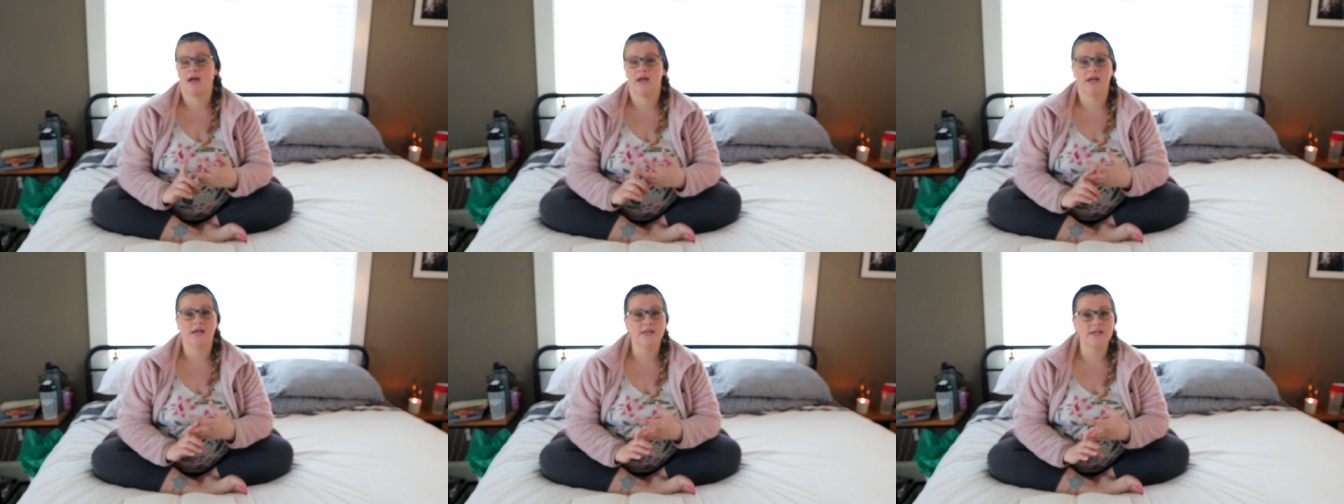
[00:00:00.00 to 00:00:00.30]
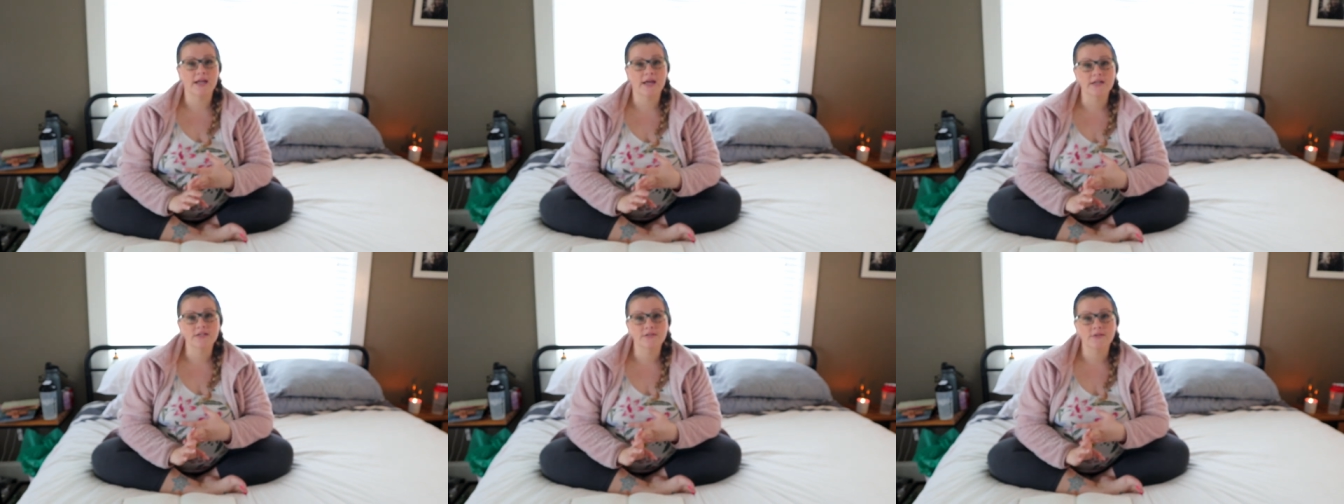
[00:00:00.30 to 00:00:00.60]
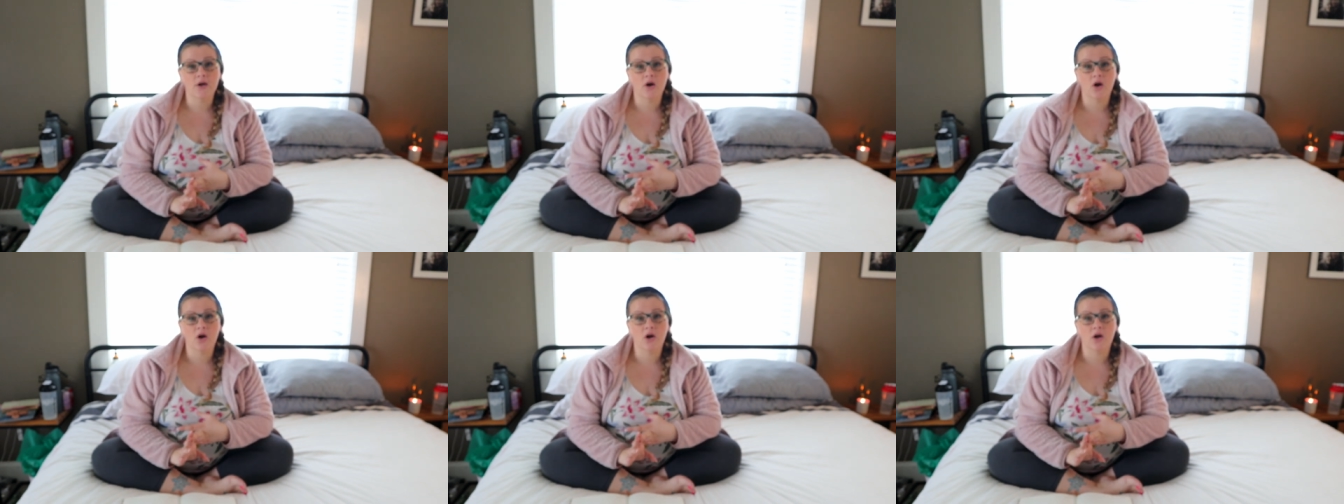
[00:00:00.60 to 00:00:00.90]
Index
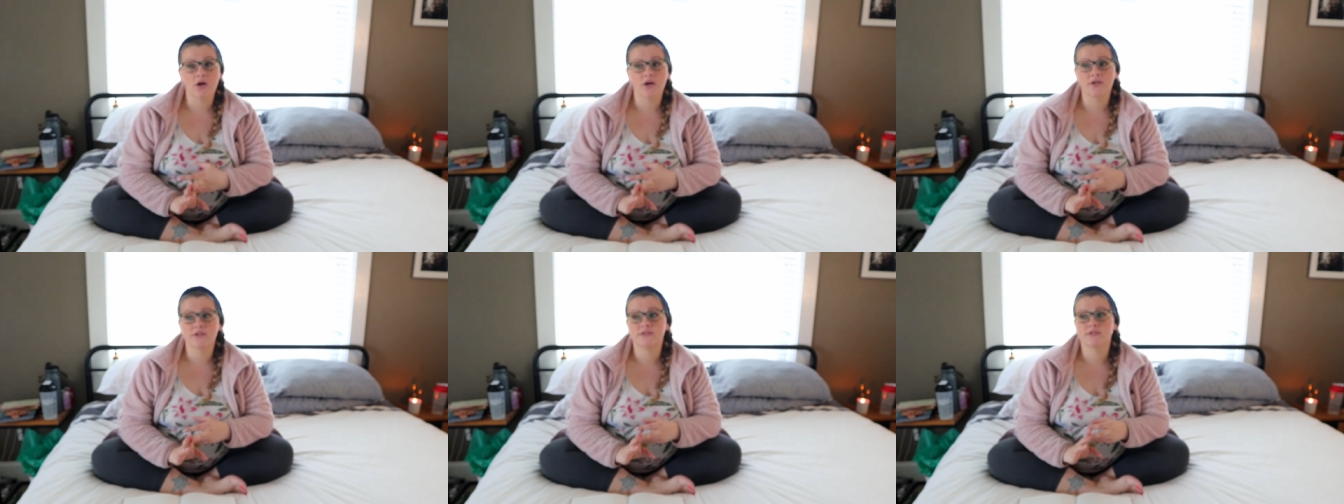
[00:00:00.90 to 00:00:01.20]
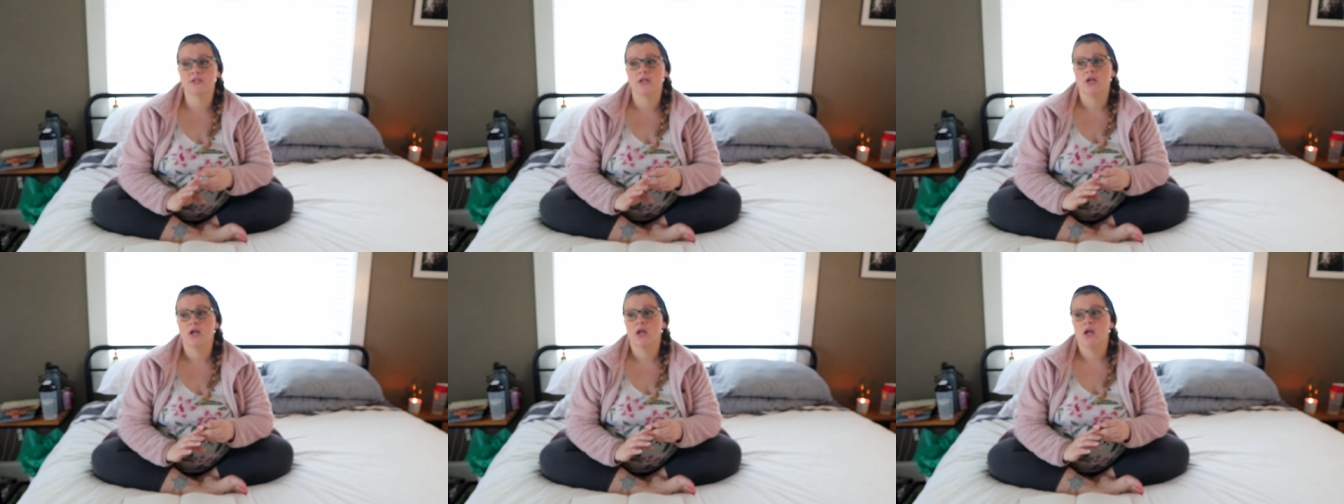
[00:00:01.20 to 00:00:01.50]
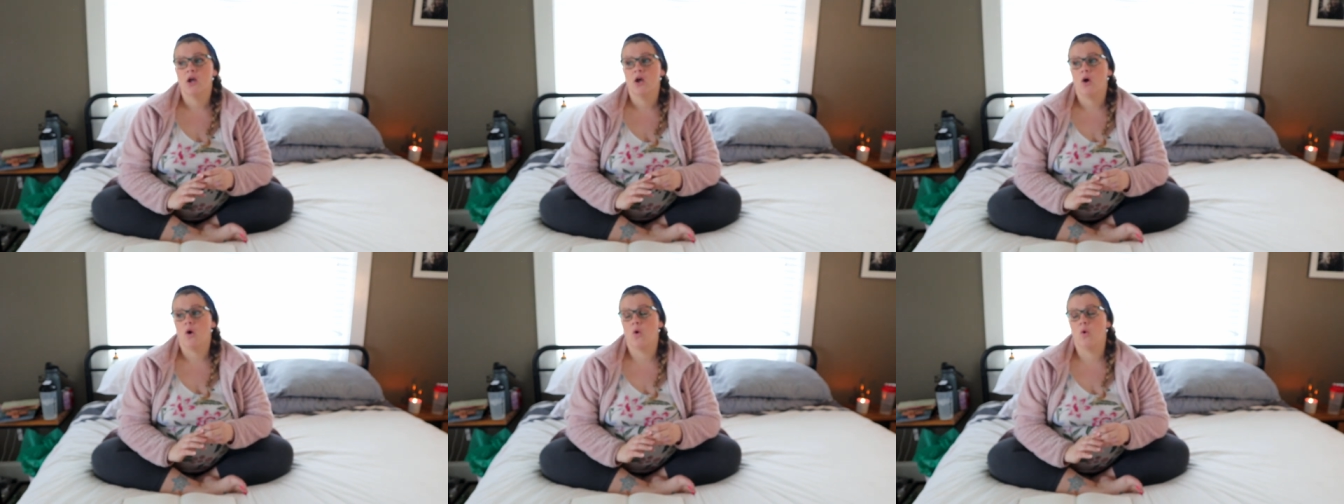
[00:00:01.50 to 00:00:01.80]
cards,
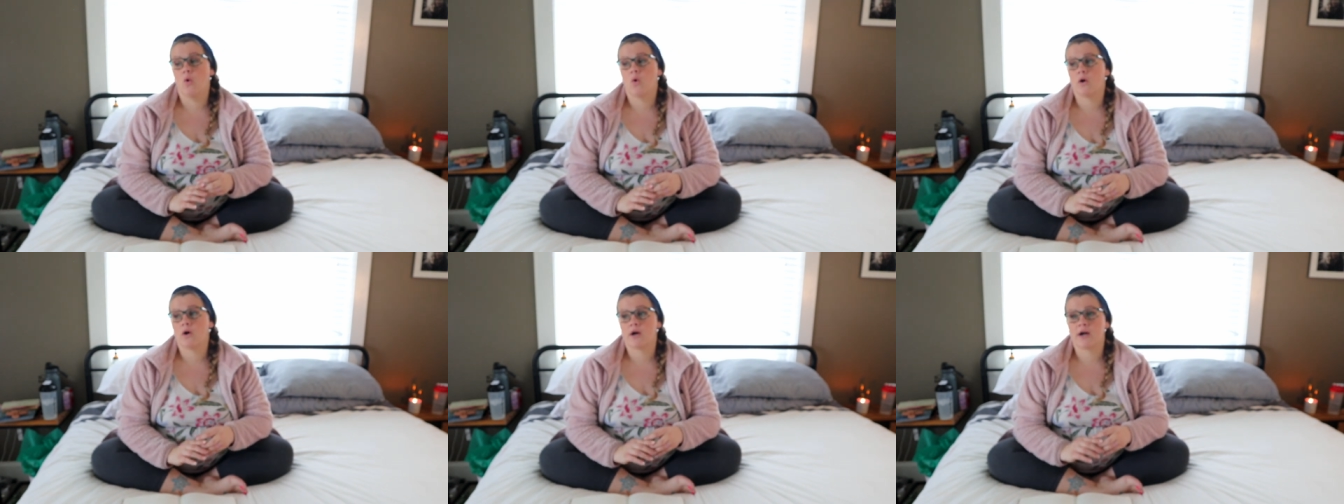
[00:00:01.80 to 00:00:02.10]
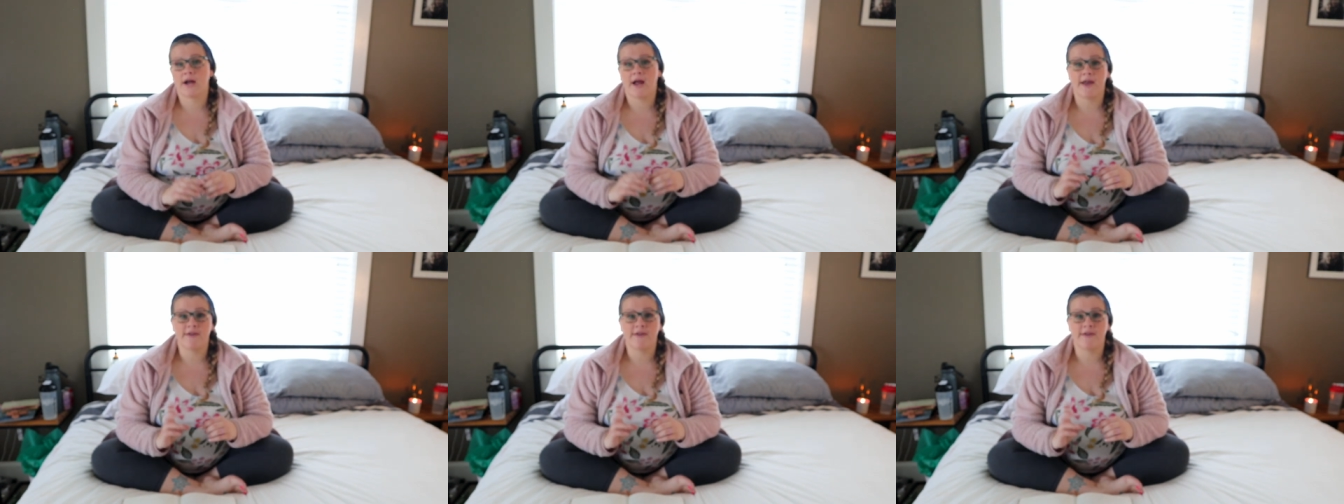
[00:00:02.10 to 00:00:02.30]
or